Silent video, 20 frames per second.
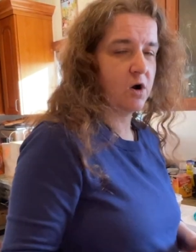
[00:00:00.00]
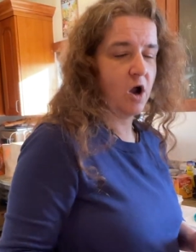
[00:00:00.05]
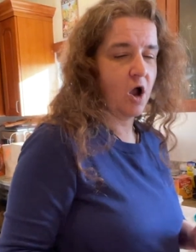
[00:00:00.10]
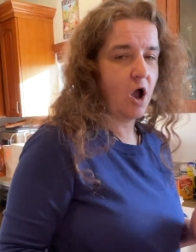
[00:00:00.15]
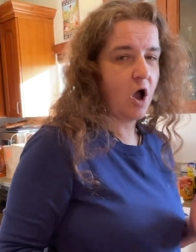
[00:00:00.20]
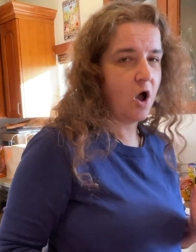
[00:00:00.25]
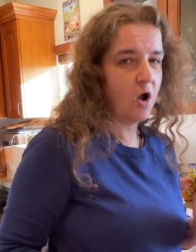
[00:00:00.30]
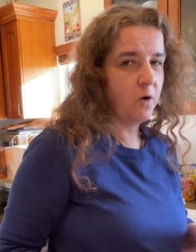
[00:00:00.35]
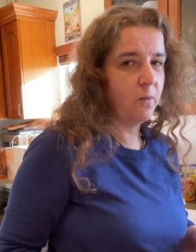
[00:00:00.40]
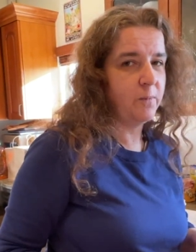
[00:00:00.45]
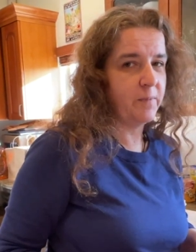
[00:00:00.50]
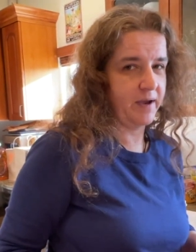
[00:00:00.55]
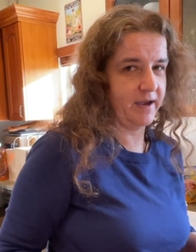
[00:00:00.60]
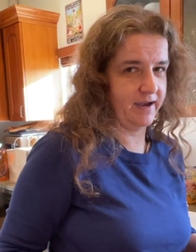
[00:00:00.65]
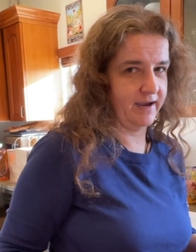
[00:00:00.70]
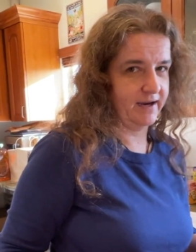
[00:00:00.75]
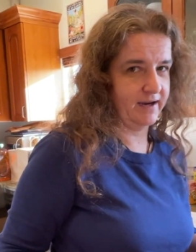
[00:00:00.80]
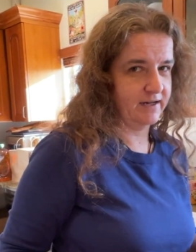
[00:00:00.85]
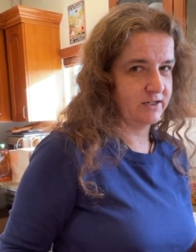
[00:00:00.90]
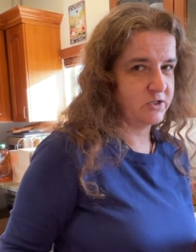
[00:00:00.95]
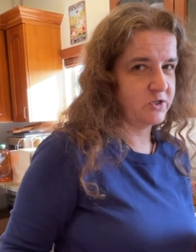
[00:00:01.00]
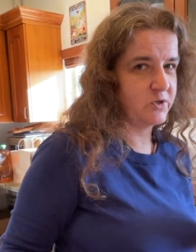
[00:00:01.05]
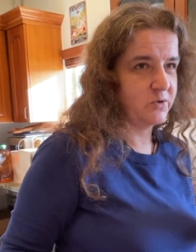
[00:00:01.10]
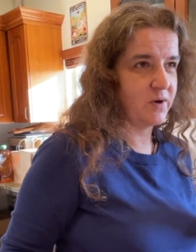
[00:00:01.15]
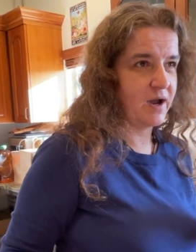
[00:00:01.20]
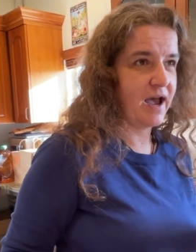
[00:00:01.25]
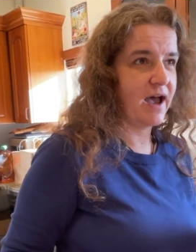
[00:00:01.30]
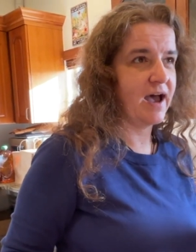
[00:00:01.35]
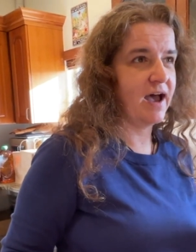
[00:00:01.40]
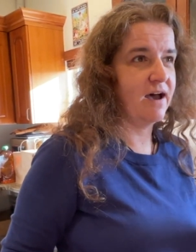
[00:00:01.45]
hoping to
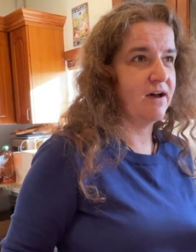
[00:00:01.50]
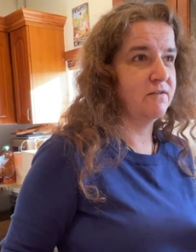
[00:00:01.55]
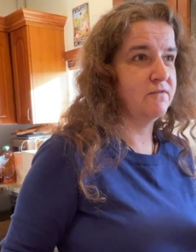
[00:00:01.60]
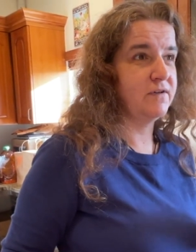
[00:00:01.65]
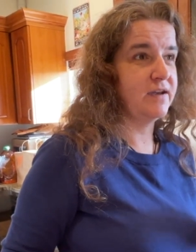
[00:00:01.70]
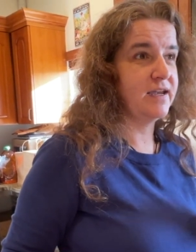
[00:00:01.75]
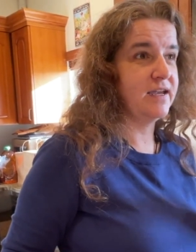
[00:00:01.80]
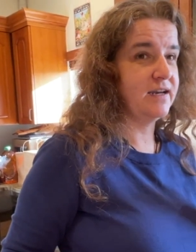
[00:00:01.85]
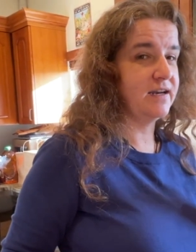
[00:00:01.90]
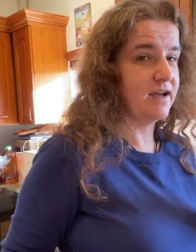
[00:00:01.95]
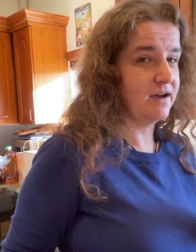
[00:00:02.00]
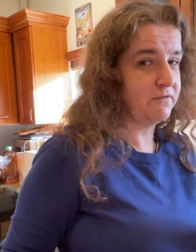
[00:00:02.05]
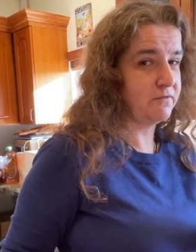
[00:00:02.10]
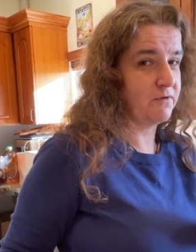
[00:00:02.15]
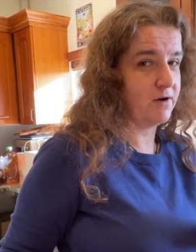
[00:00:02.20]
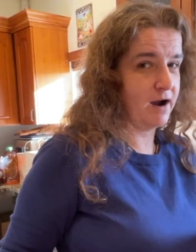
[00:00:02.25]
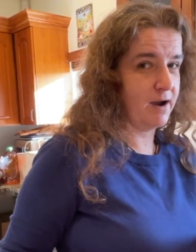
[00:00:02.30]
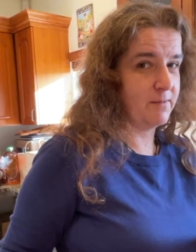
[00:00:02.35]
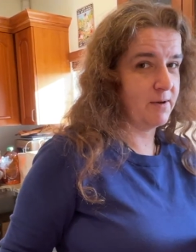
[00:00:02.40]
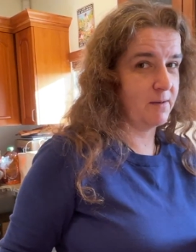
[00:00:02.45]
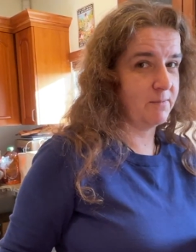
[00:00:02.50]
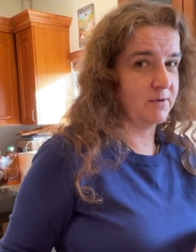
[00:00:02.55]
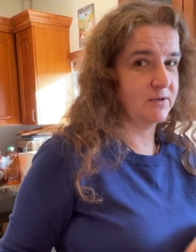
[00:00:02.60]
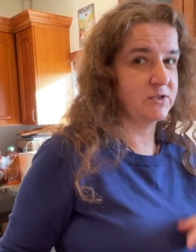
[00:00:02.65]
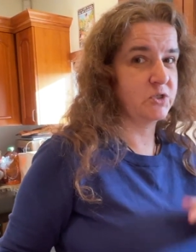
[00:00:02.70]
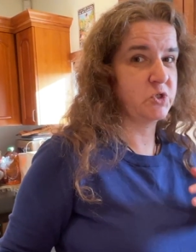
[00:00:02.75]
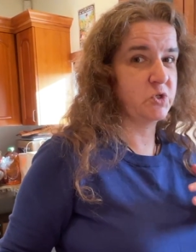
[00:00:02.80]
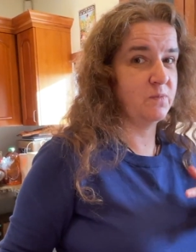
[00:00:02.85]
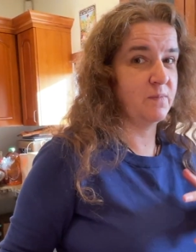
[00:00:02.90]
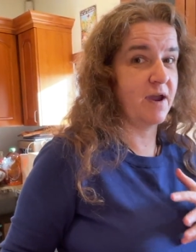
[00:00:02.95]
have enough
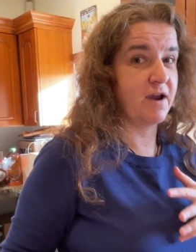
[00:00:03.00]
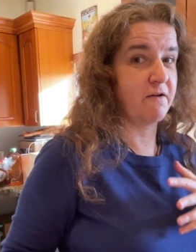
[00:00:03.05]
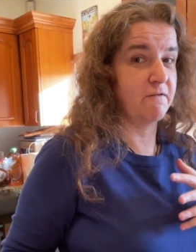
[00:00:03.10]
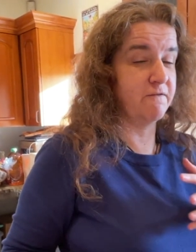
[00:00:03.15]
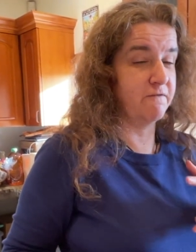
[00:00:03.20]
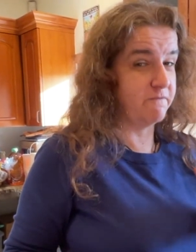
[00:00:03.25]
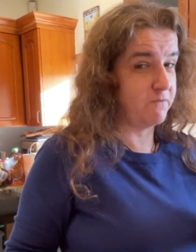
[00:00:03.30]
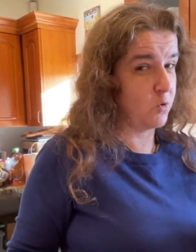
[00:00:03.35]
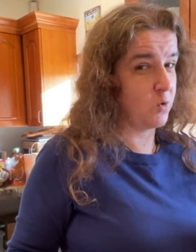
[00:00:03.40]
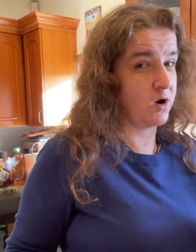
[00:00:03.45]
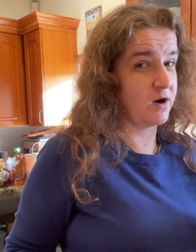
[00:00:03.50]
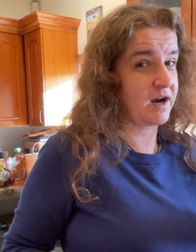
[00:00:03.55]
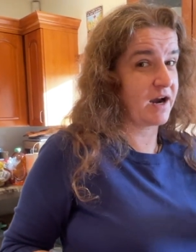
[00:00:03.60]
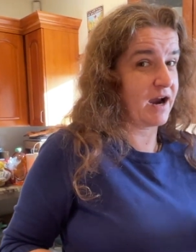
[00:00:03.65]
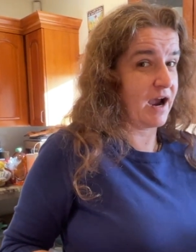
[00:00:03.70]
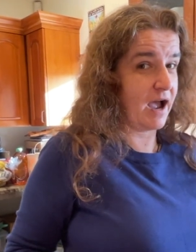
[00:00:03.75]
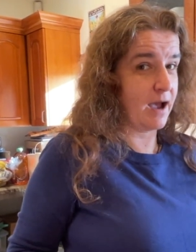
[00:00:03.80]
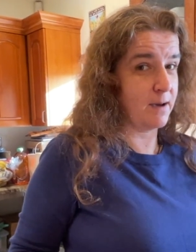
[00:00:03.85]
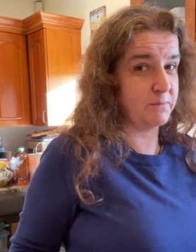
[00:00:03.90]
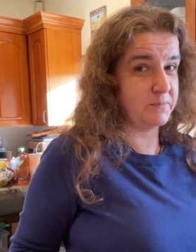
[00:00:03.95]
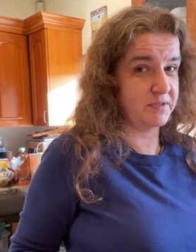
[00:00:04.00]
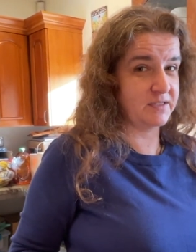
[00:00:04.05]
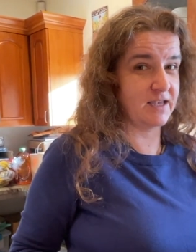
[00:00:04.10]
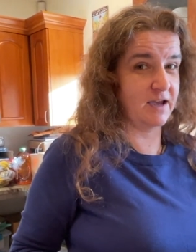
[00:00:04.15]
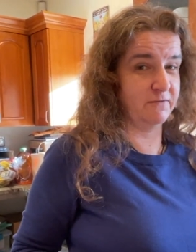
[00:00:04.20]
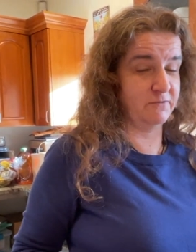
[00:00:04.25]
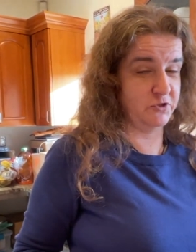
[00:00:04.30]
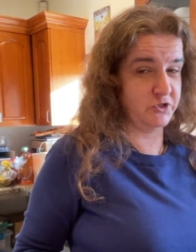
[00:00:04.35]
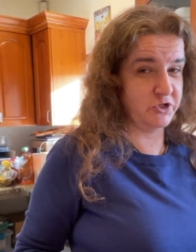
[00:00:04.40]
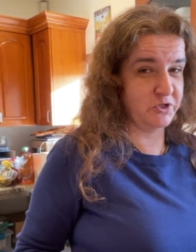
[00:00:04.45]
crabapples to make 4 cups
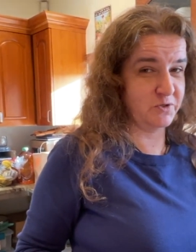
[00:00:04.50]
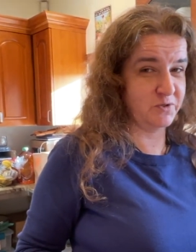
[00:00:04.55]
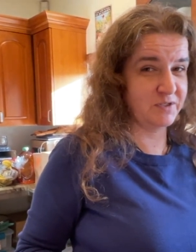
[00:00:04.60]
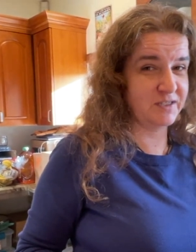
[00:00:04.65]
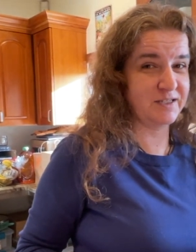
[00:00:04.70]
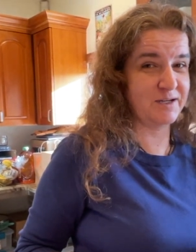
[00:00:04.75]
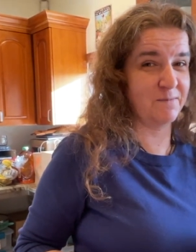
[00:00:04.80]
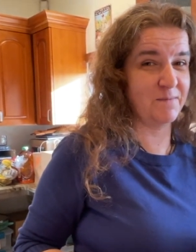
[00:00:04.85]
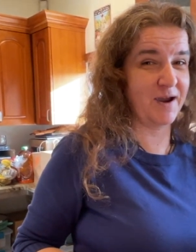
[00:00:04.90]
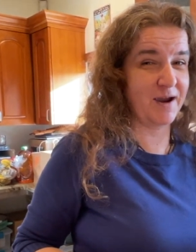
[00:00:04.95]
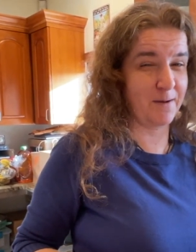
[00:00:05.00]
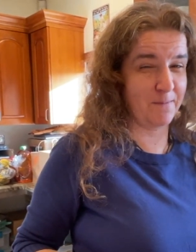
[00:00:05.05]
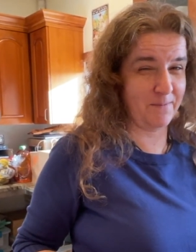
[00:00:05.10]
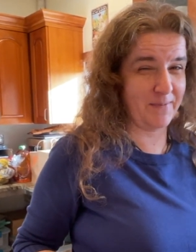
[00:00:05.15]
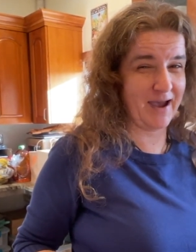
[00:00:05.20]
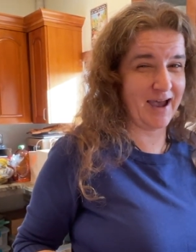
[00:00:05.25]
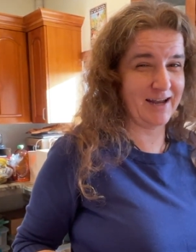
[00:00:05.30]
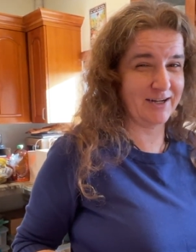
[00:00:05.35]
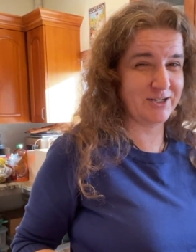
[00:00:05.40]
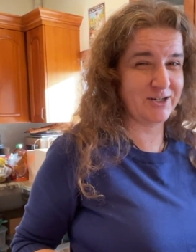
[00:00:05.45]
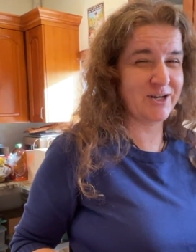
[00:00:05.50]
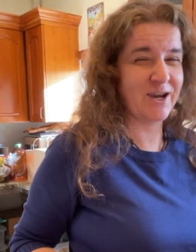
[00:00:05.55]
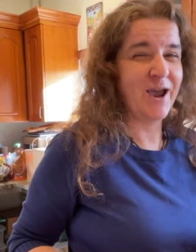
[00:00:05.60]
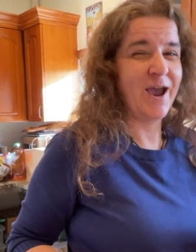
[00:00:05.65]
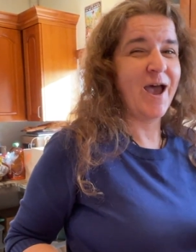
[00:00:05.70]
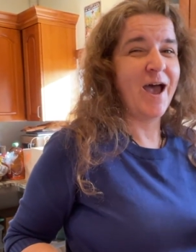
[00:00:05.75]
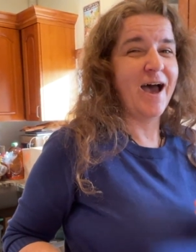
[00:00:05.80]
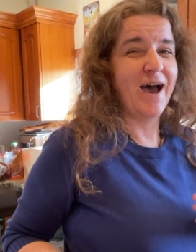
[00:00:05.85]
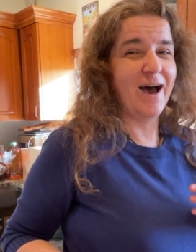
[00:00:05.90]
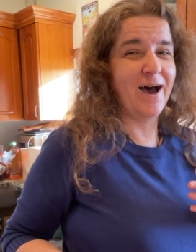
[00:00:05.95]
of juice to make a batch
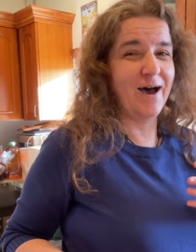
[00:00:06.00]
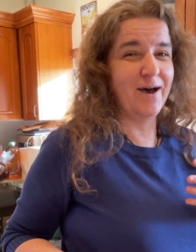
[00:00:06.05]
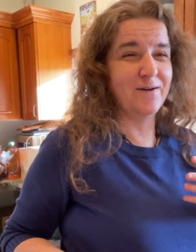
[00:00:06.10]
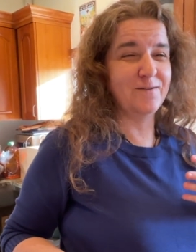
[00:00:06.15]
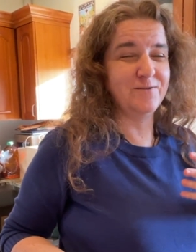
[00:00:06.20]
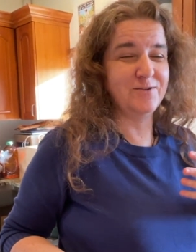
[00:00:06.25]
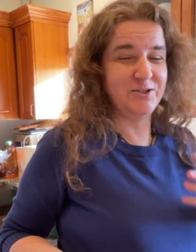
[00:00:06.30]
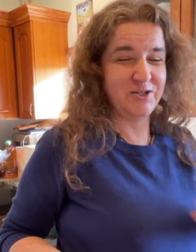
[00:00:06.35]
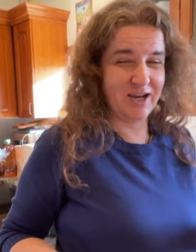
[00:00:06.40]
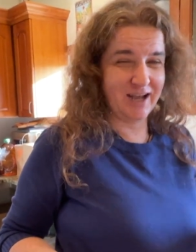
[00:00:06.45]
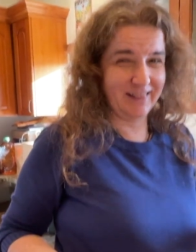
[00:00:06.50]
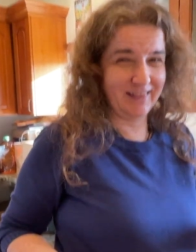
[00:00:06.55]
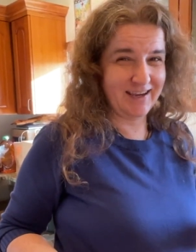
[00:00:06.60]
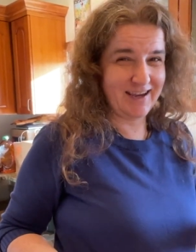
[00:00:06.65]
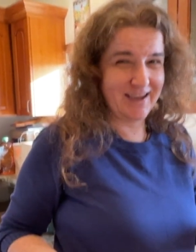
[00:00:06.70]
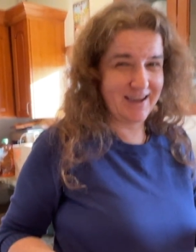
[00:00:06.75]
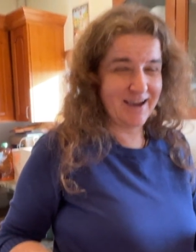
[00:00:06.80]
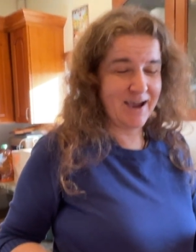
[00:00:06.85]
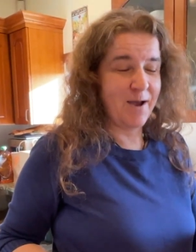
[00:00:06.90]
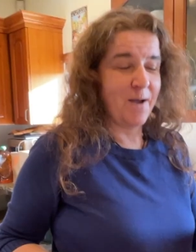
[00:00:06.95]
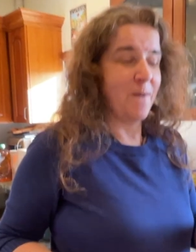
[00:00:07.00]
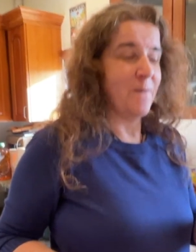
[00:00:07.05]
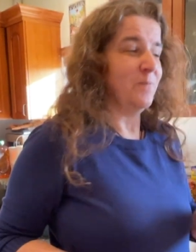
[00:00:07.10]
of jelly.